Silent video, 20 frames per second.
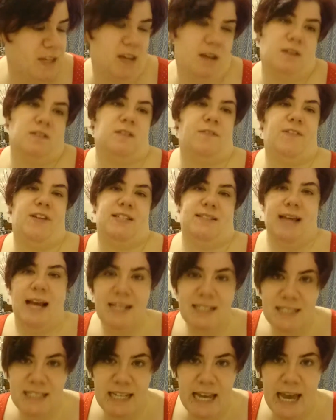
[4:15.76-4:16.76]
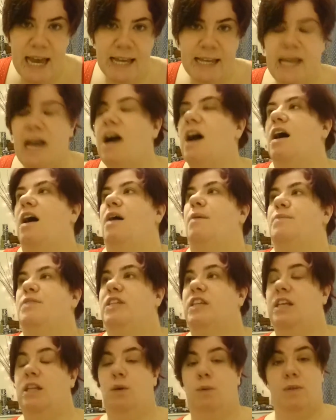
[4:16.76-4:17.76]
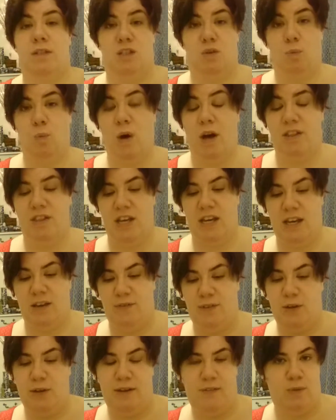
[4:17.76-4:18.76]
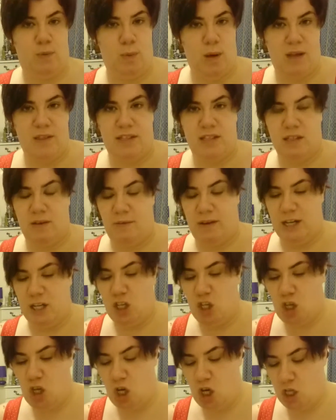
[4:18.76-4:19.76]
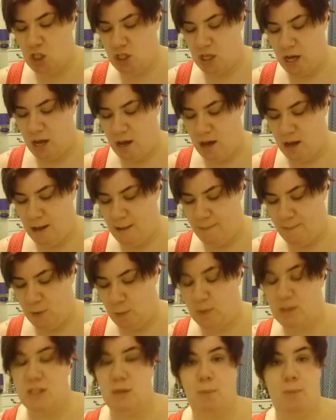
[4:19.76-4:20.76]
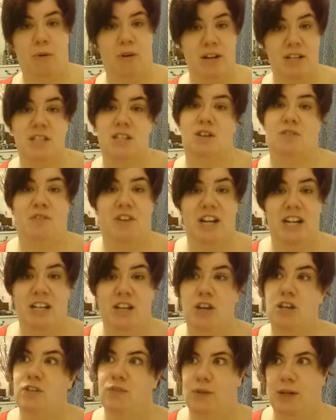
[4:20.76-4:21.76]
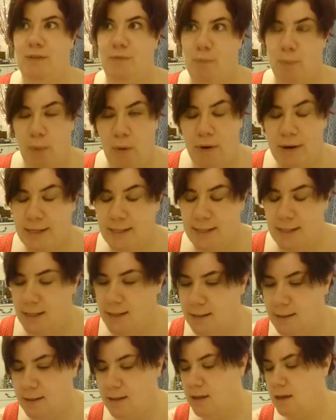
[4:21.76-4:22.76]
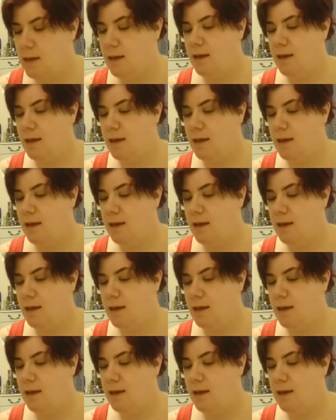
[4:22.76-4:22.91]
The girls are fantastic, particularly the ones in Worthing. If you live in Worthing, they're really good. The ones in Brighton are really good if you live in Brighton.